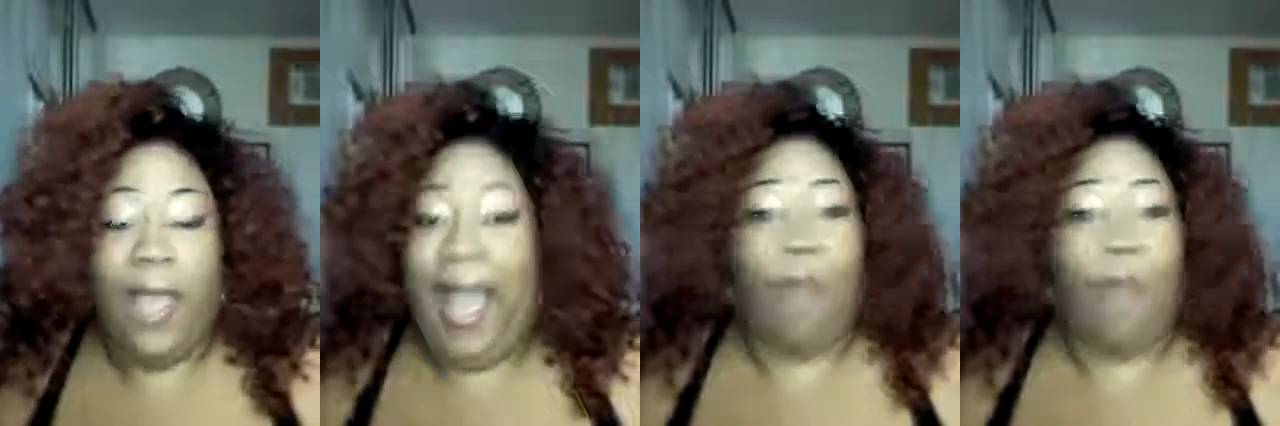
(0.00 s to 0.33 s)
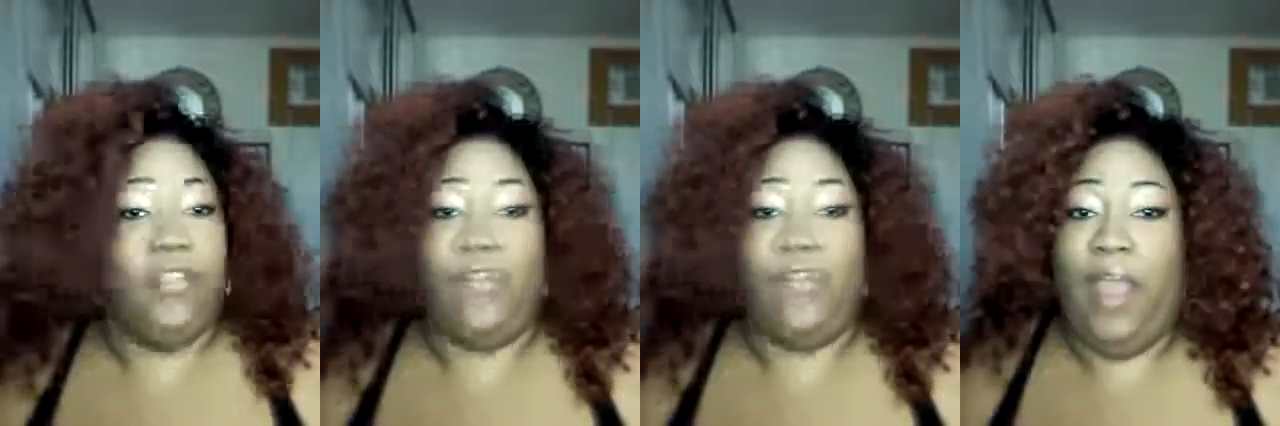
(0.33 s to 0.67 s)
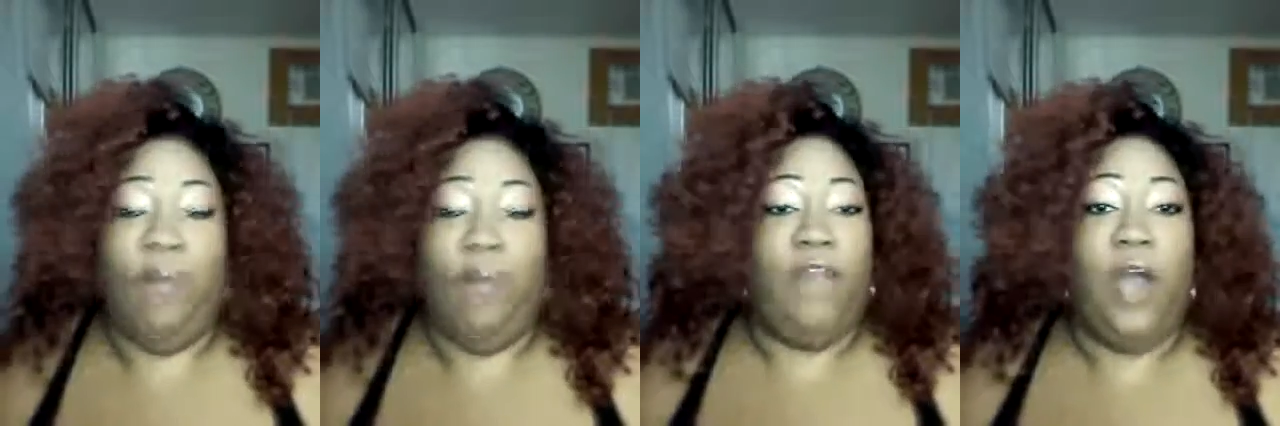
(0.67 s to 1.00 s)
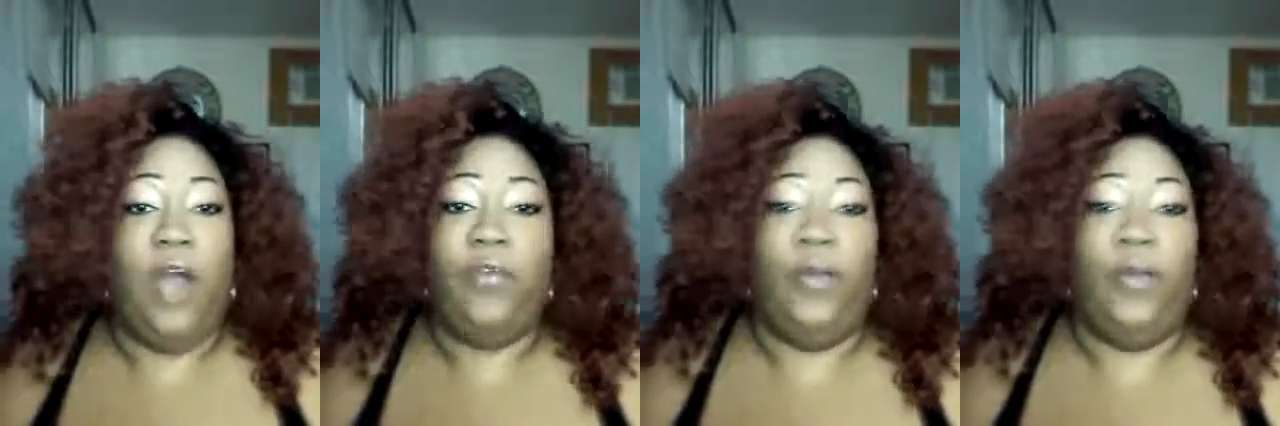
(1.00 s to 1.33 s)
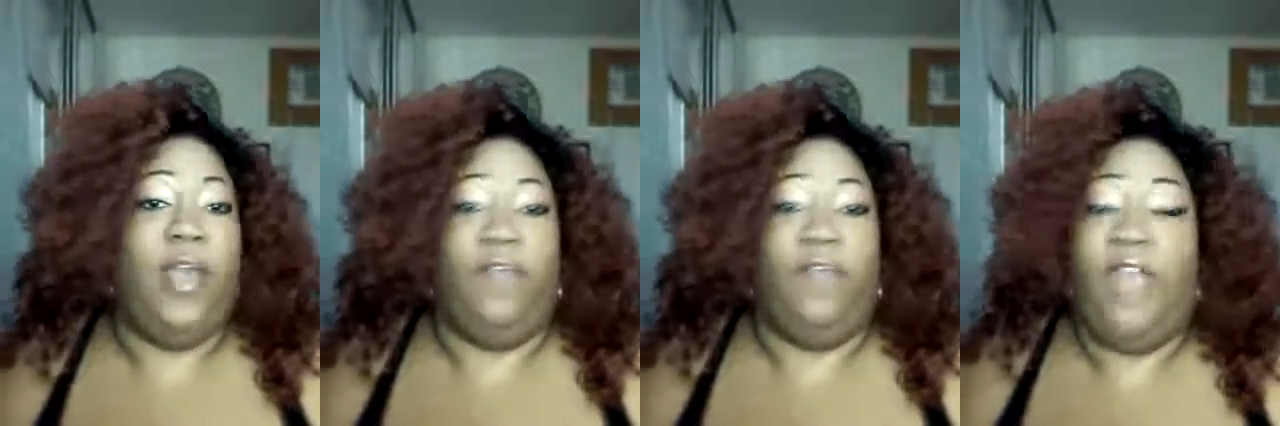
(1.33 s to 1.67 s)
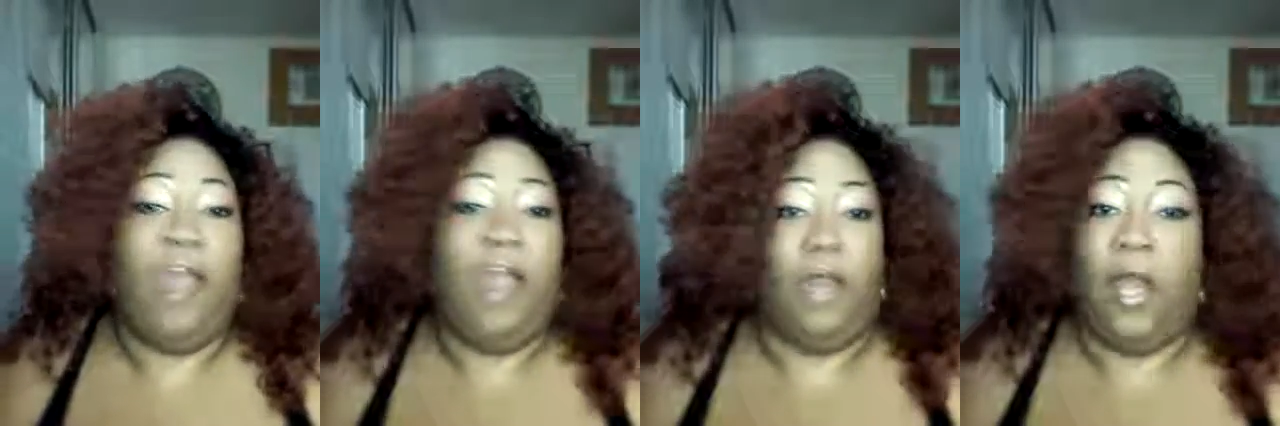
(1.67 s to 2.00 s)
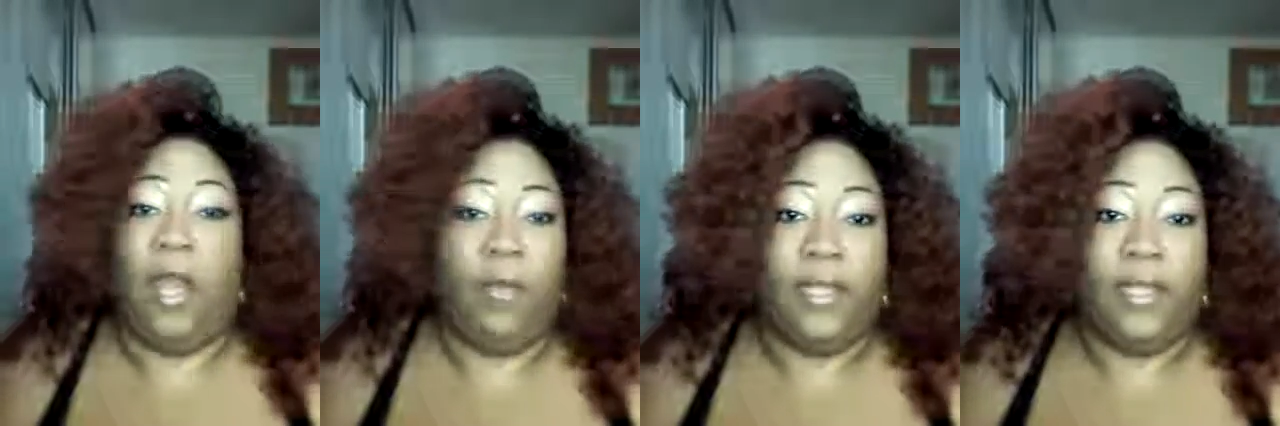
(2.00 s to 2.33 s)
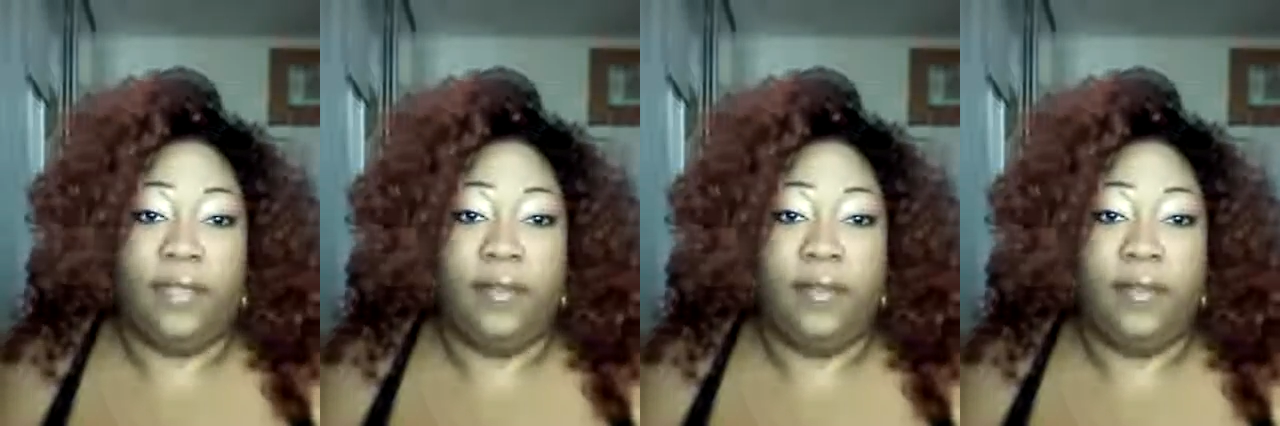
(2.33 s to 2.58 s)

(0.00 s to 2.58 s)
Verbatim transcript: I was very vulnerable and very lonely.